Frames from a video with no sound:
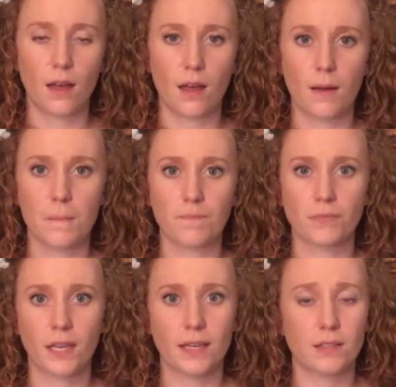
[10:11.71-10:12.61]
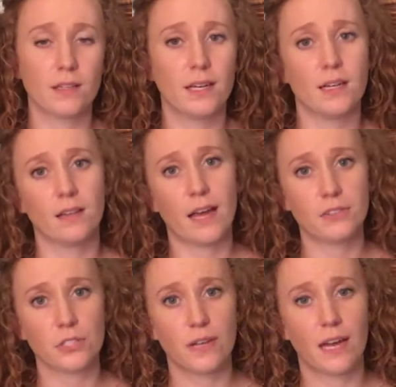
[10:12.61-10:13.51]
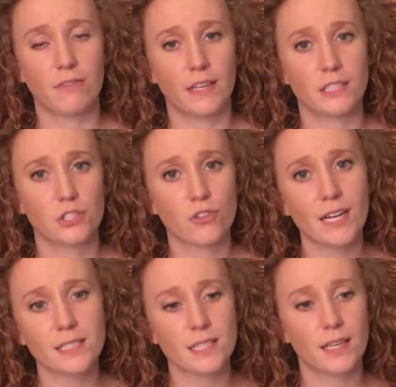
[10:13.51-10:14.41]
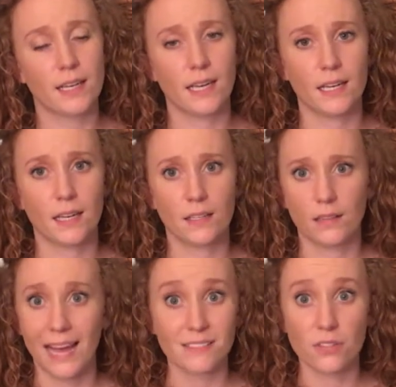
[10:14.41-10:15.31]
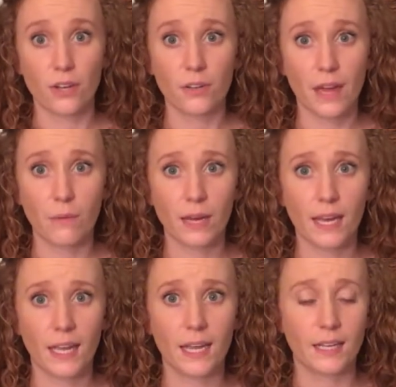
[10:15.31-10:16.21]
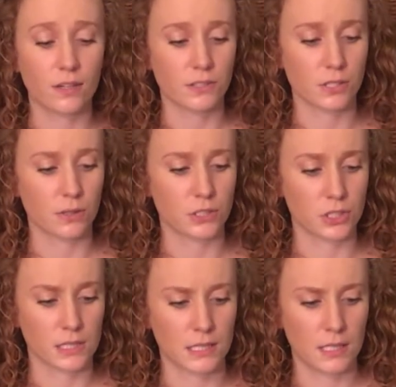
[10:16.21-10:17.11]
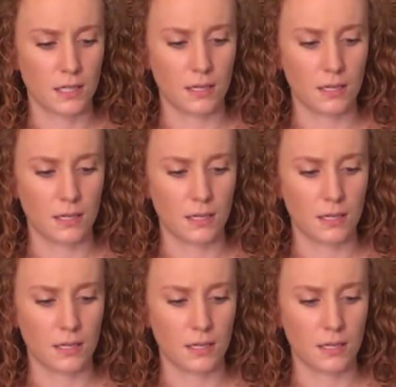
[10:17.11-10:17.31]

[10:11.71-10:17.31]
It allows you to have less stress, and they last longer that way, and also it's just